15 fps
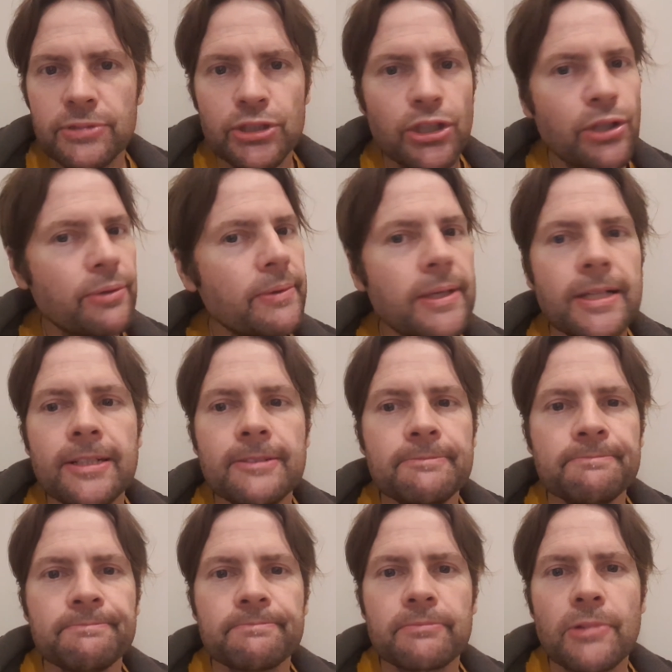So,
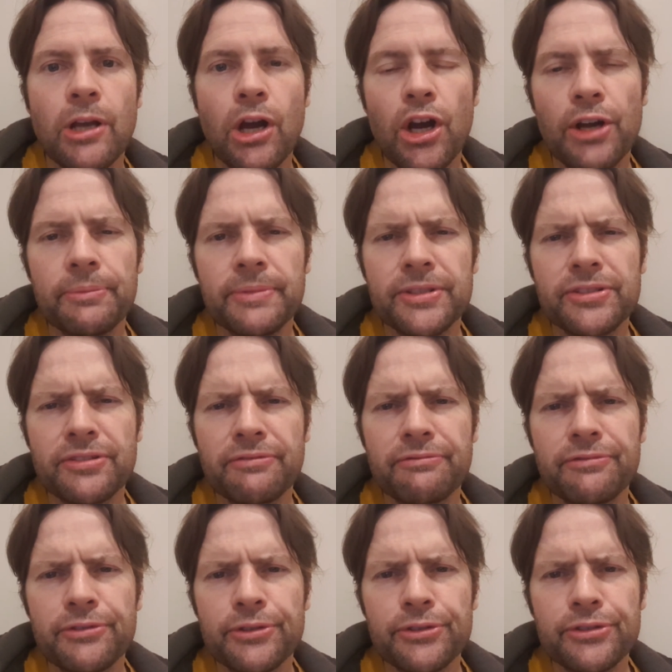I hope this
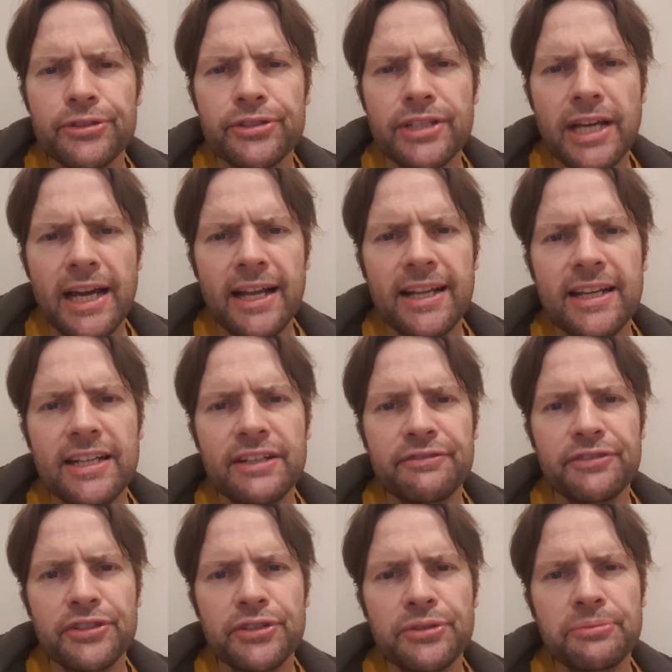confuses the hell out of
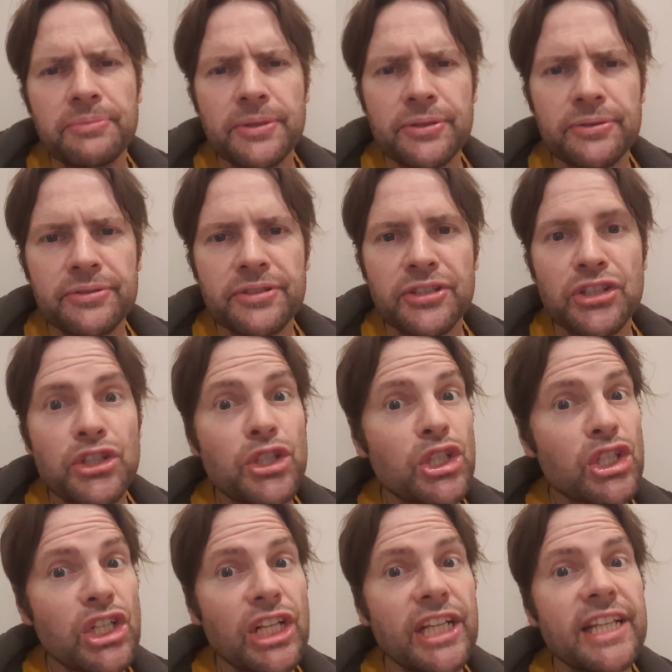you because it
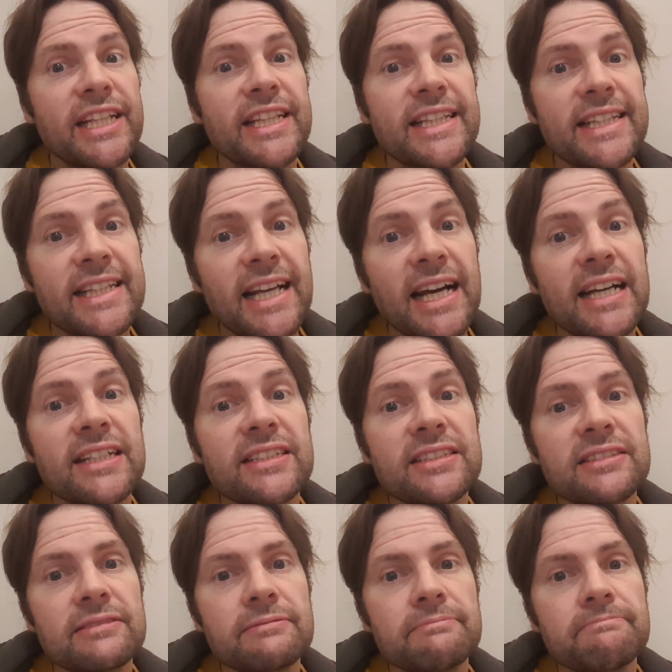usually
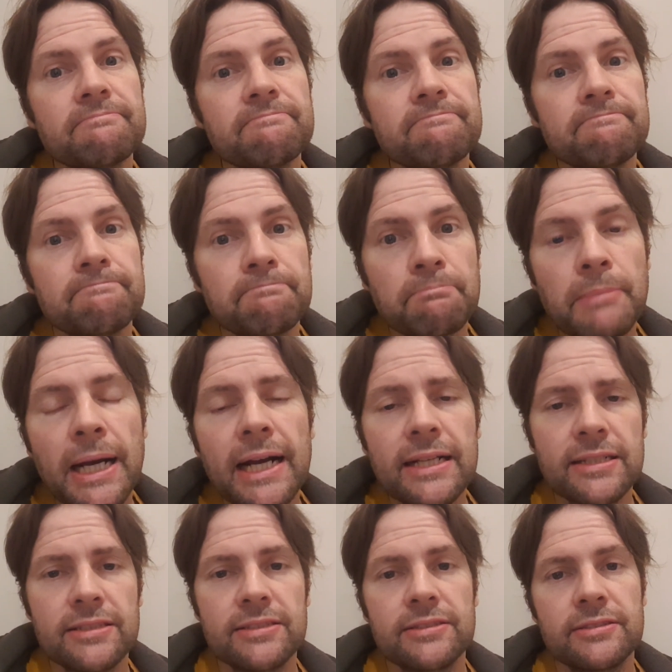does.
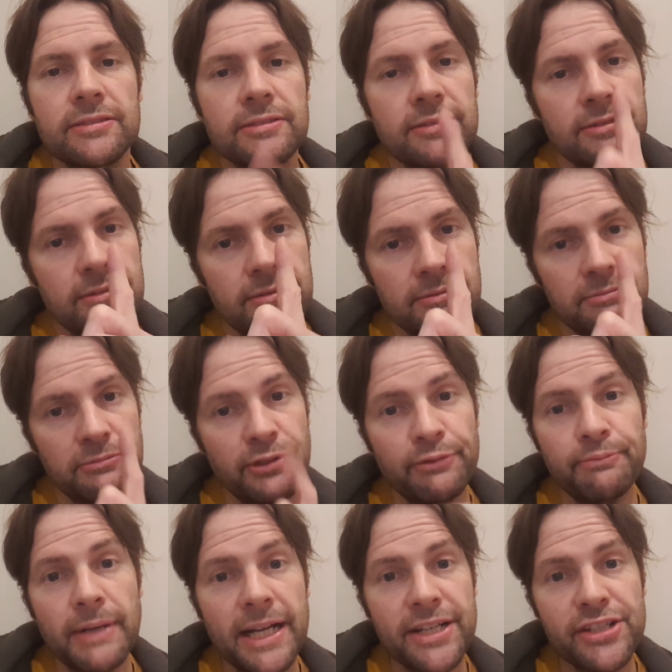But with
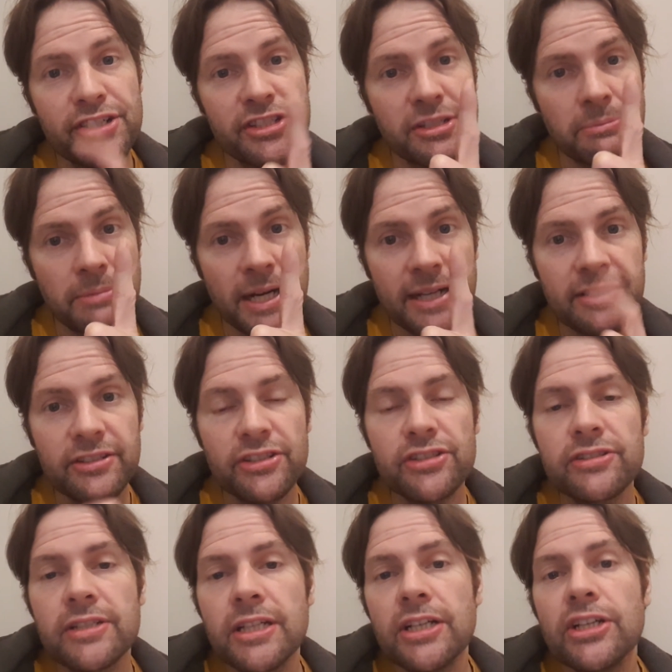patience and
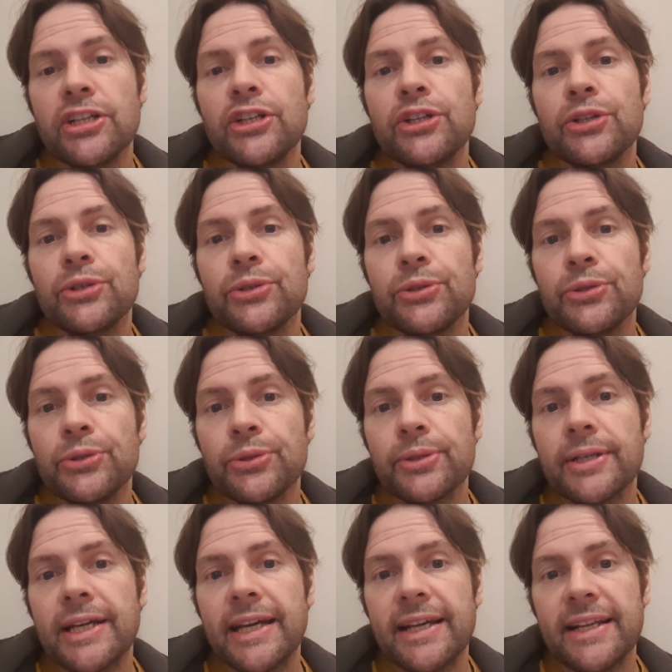practice, you
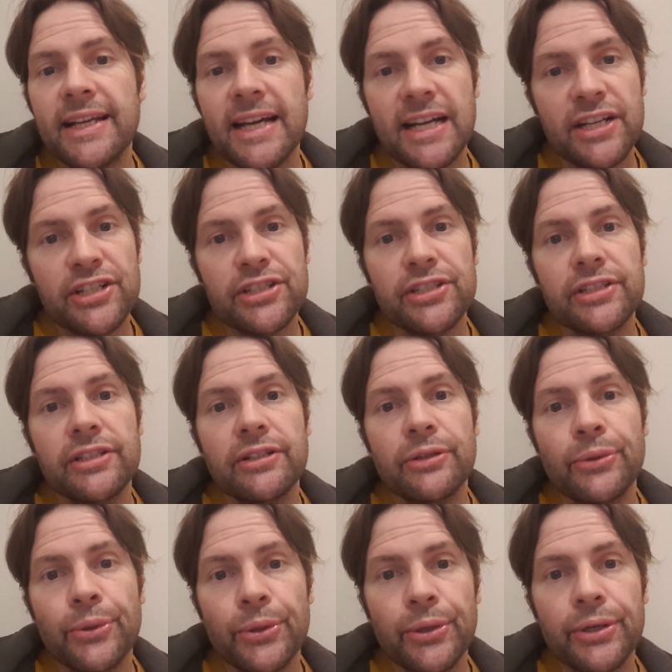can actually
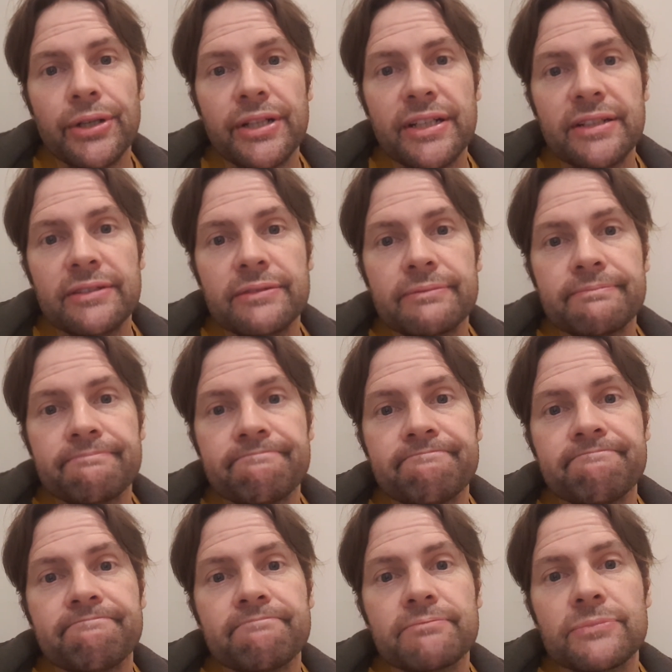learn it.
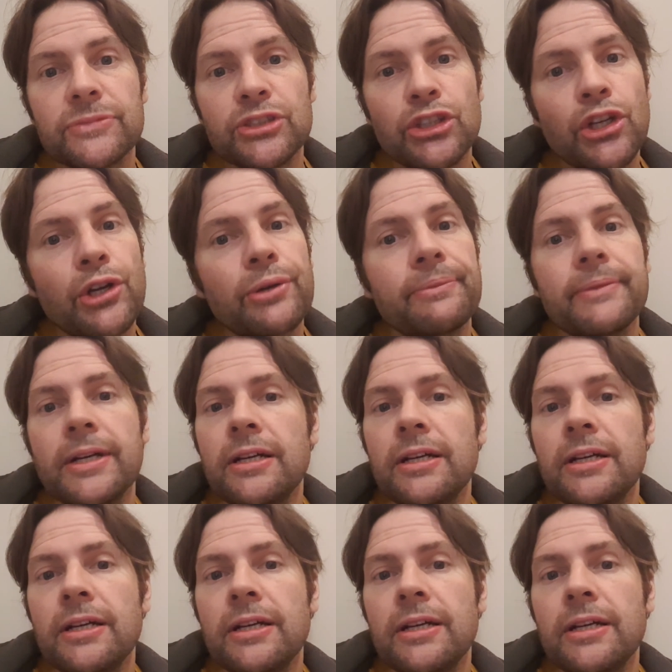So,